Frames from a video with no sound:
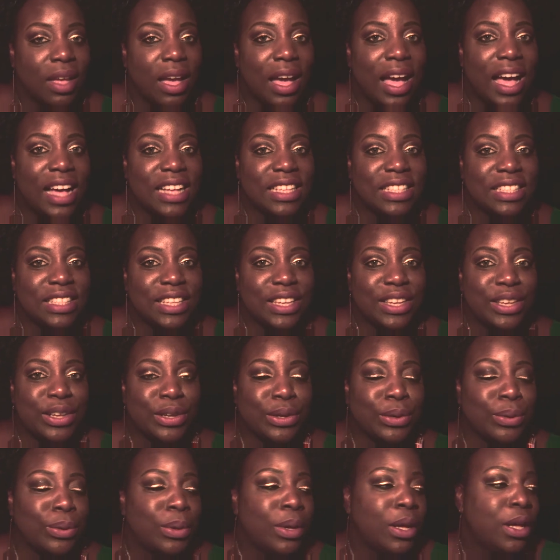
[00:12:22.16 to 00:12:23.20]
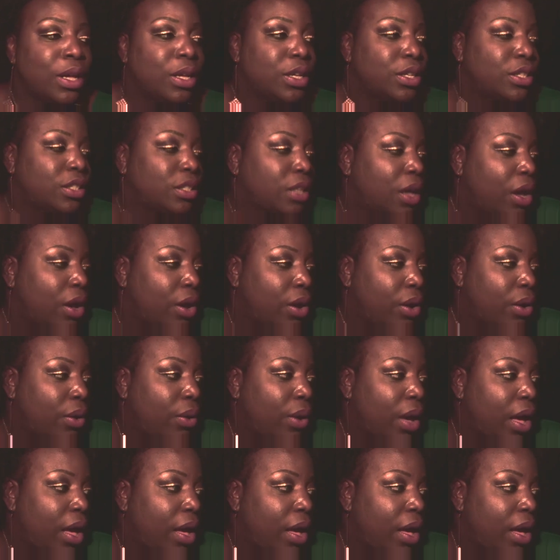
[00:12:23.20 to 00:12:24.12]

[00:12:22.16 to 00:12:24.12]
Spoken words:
I see you. So